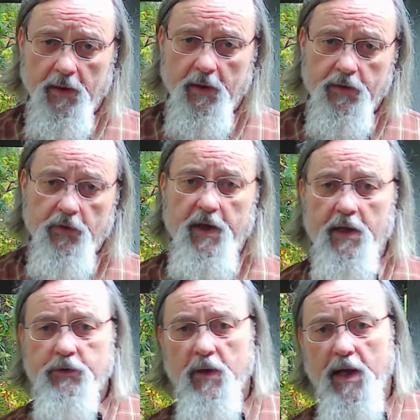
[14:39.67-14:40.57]
So the
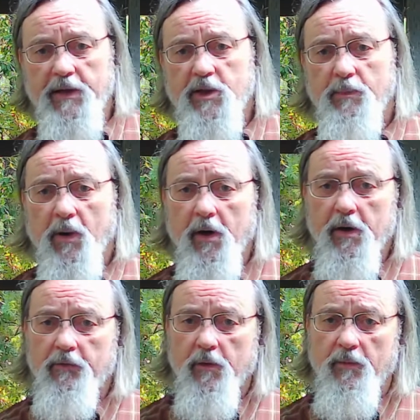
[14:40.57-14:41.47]
Israelites
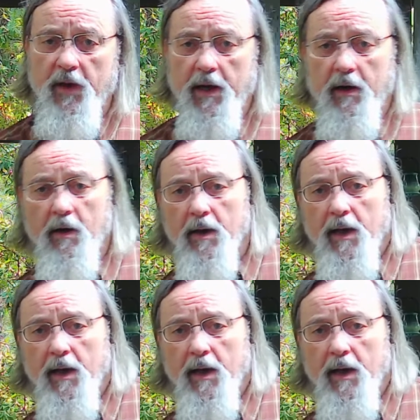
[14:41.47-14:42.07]
departed from there